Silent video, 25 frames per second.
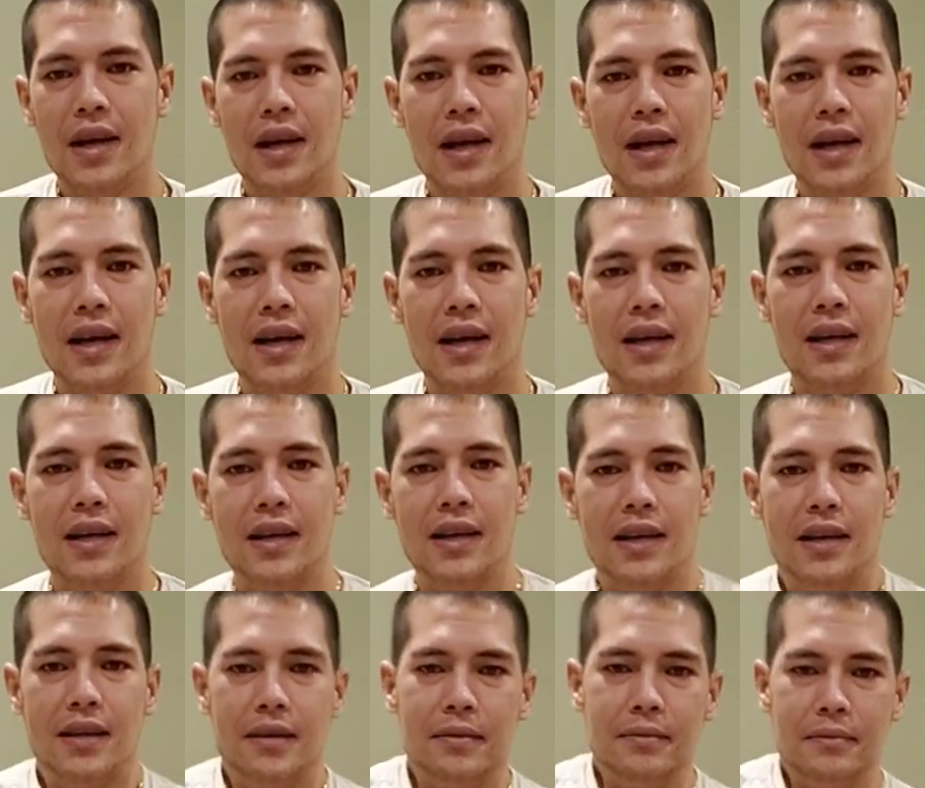
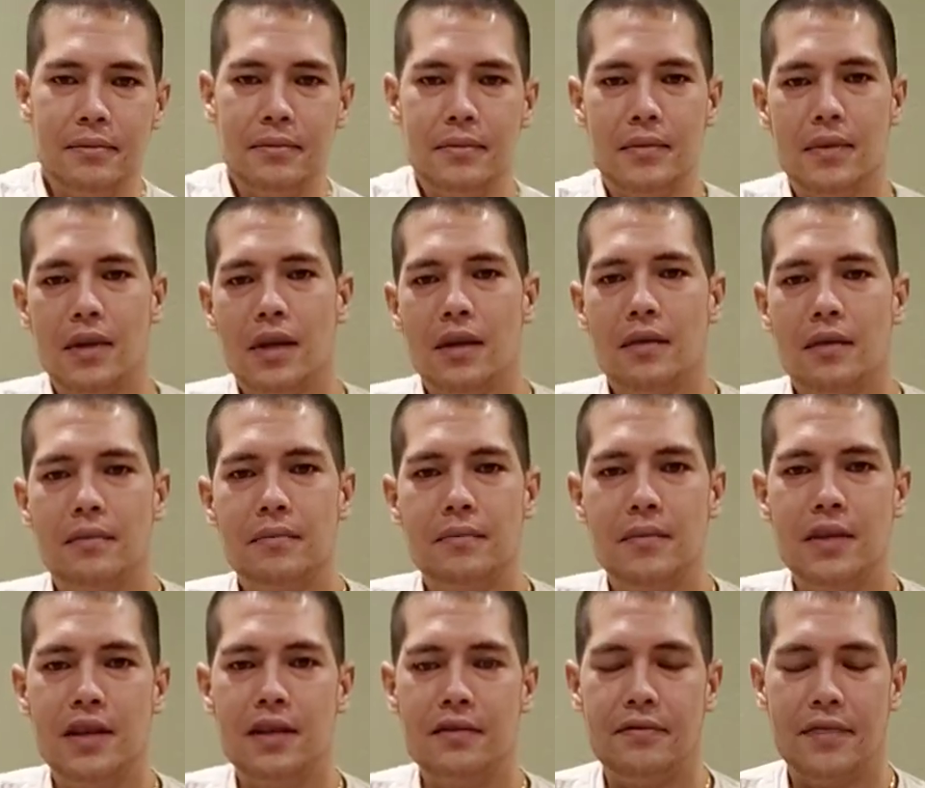
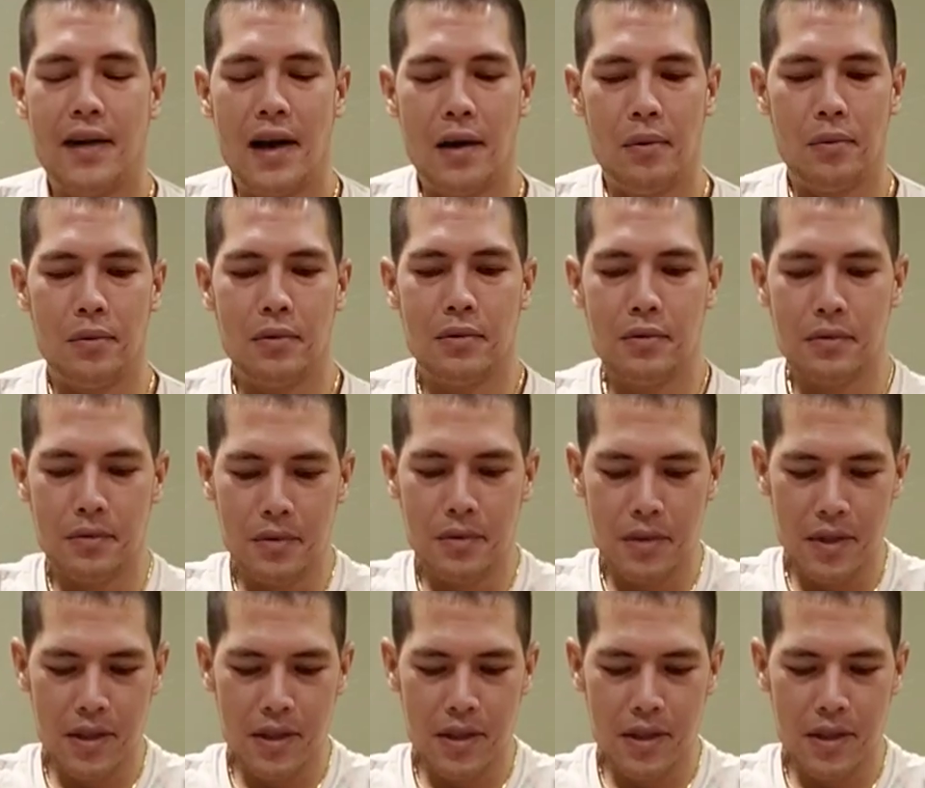if I want.